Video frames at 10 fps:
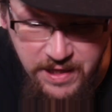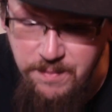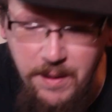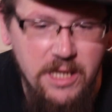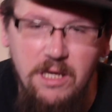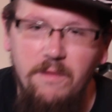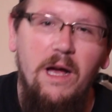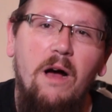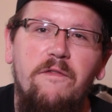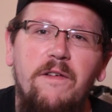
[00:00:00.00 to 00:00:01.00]
this, because
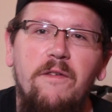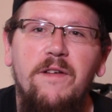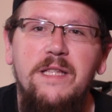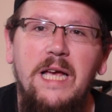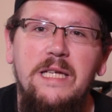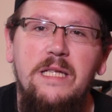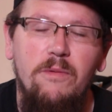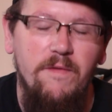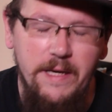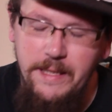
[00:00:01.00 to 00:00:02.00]
I felt fantastic
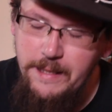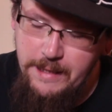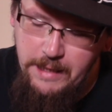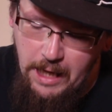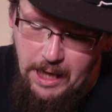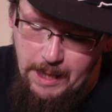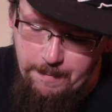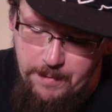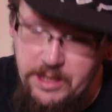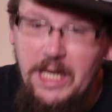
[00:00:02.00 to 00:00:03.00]
with it.
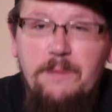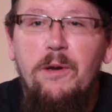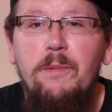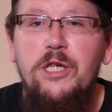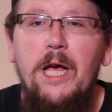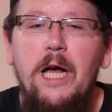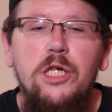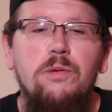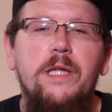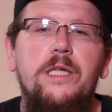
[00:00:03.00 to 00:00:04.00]
So that's pretty much it. I
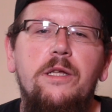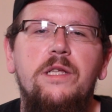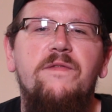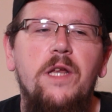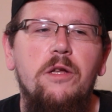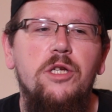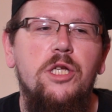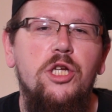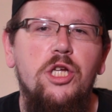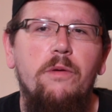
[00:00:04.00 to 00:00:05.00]
just wanted to do this video just
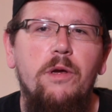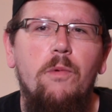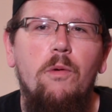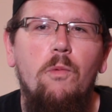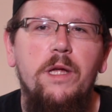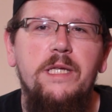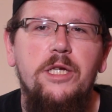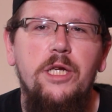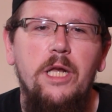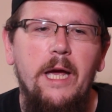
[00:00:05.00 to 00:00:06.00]
to show you what it's
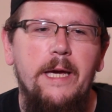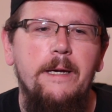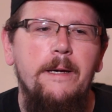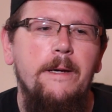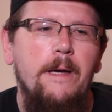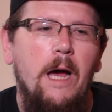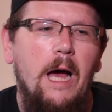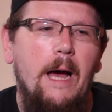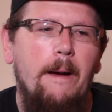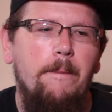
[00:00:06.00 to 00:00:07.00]
actually like
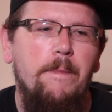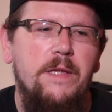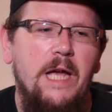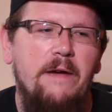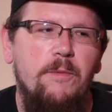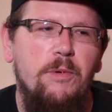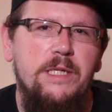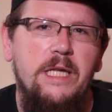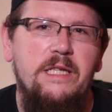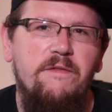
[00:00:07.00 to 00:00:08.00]
to have your
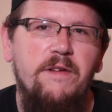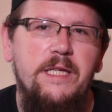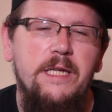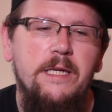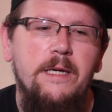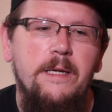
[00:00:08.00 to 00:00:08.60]
prosthetic fitted.